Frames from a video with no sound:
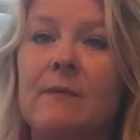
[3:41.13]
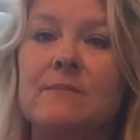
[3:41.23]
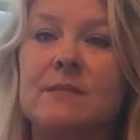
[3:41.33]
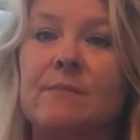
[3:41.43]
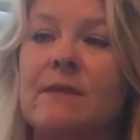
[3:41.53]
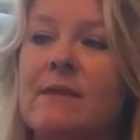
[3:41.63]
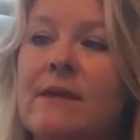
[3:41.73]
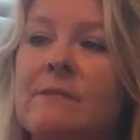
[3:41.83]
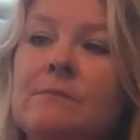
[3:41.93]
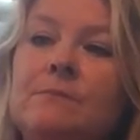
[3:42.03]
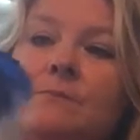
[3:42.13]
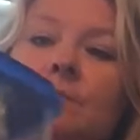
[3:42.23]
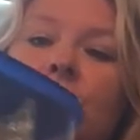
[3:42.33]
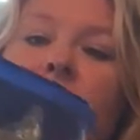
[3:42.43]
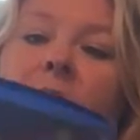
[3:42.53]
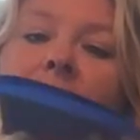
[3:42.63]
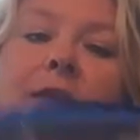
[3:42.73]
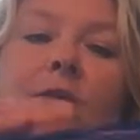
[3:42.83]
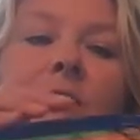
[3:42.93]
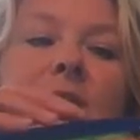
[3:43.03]
Something that I
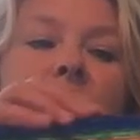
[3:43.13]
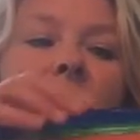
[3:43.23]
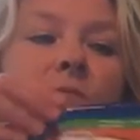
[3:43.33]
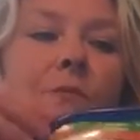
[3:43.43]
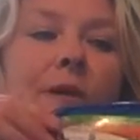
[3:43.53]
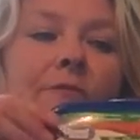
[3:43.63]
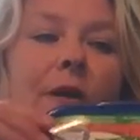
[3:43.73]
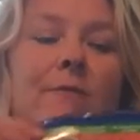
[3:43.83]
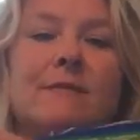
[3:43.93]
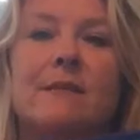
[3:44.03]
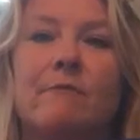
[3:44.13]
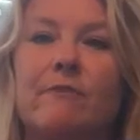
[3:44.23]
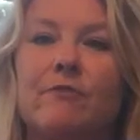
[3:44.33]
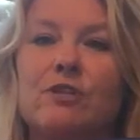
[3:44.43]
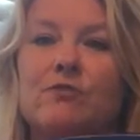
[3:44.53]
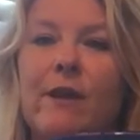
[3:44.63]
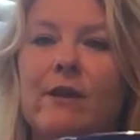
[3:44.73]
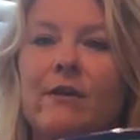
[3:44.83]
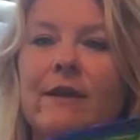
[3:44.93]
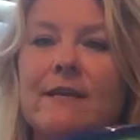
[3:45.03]
noticed whenever I was in the
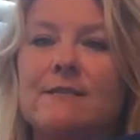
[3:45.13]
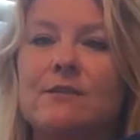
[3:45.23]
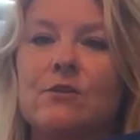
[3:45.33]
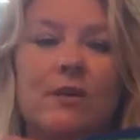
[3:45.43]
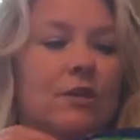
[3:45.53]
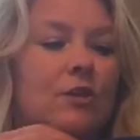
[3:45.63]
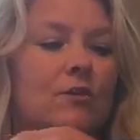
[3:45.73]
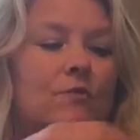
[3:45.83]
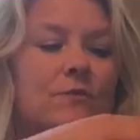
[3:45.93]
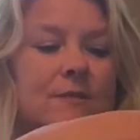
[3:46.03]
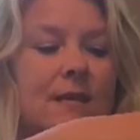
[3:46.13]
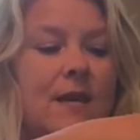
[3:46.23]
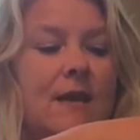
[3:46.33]
refrigerator is you can use